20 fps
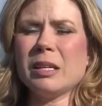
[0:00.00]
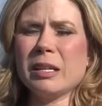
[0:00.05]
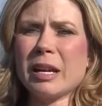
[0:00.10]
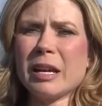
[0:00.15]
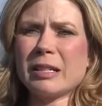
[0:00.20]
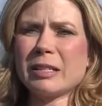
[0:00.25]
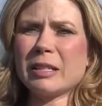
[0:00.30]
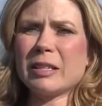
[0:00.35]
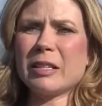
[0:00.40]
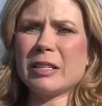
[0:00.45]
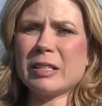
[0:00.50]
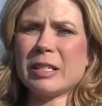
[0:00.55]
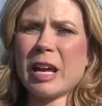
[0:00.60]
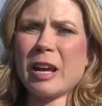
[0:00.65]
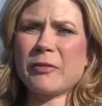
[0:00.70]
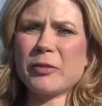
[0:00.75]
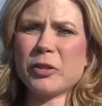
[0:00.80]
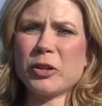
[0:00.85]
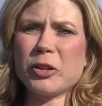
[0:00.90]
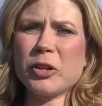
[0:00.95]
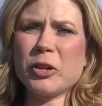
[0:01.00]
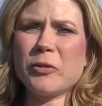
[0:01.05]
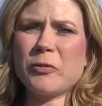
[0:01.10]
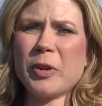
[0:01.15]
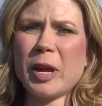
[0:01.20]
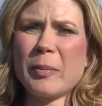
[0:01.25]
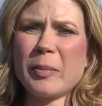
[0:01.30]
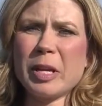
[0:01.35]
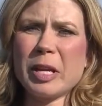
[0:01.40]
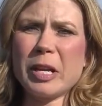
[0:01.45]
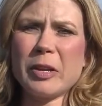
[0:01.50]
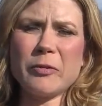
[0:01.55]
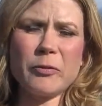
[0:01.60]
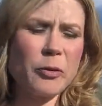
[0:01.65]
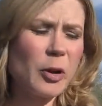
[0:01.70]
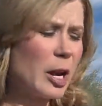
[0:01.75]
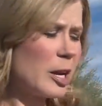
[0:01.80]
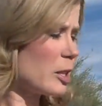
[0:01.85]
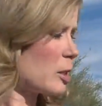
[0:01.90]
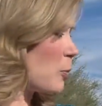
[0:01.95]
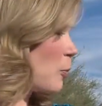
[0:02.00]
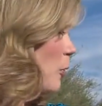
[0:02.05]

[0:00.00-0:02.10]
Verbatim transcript: Yes, and this afternoon, family and friends